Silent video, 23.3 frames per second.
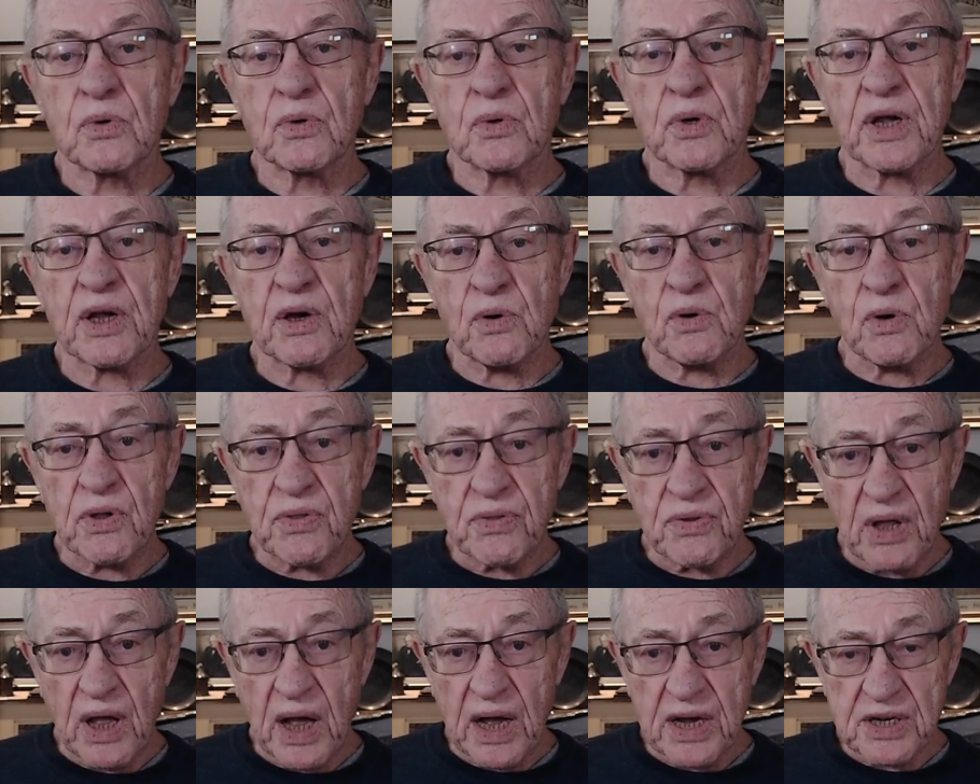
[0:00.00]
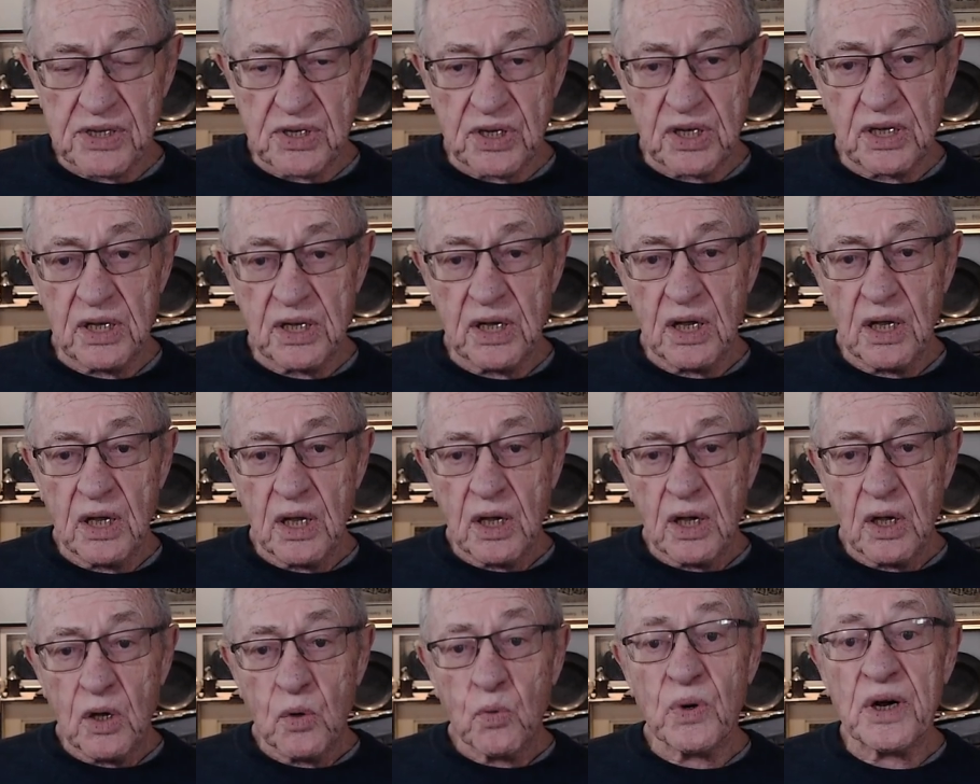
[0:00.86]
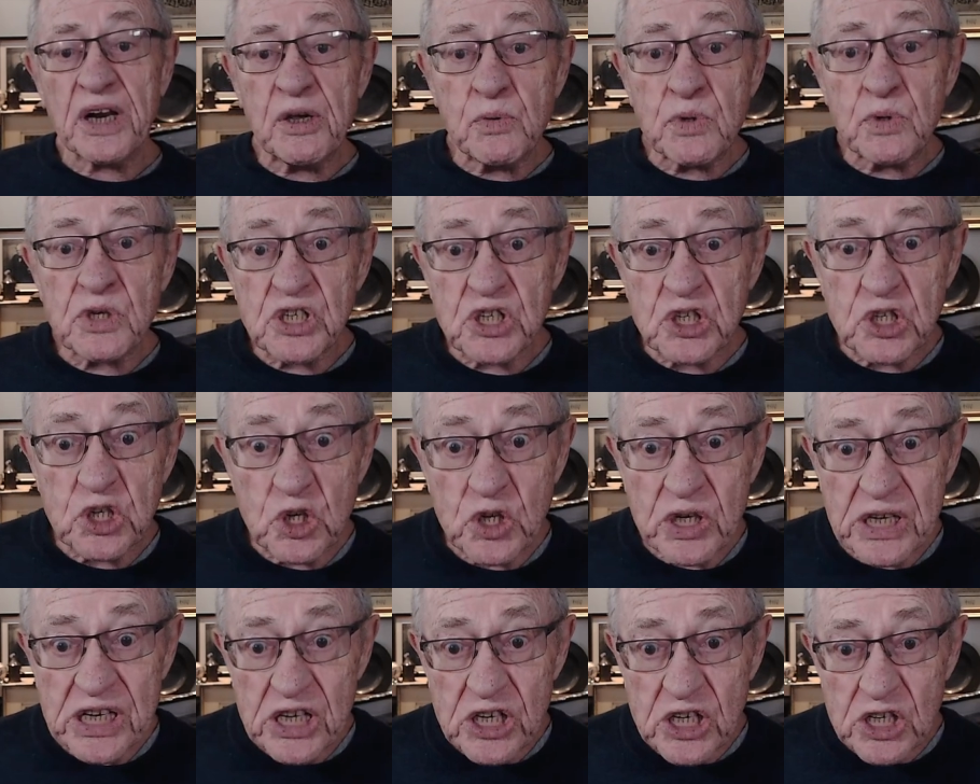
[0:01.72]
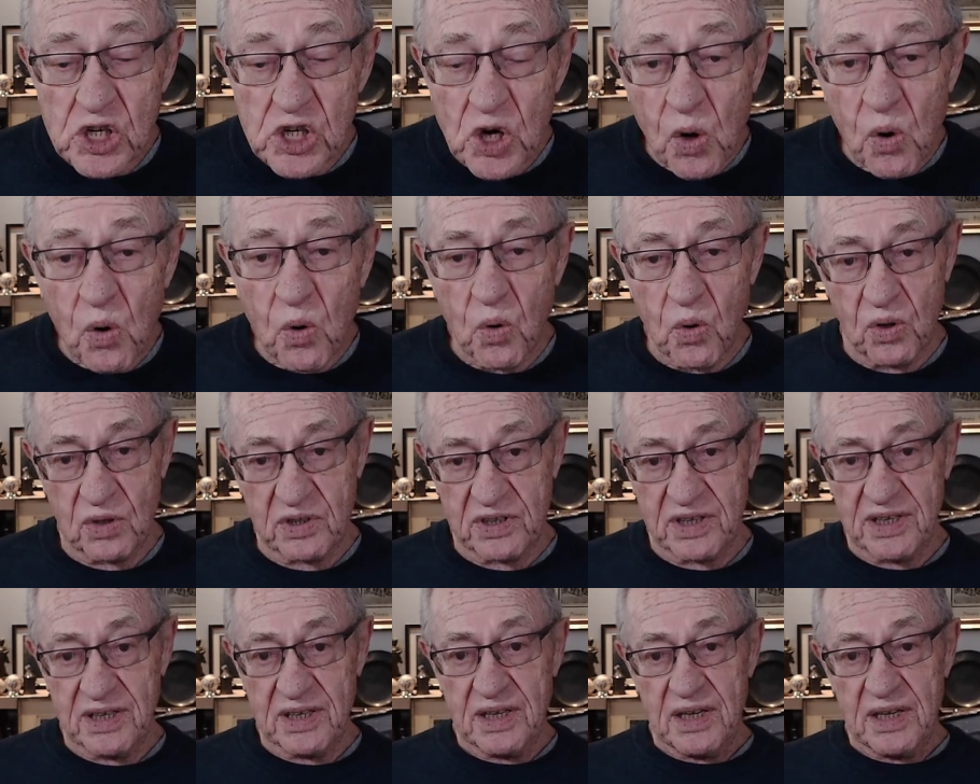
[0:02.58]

Greek Orthodoxy when he was 2 years old.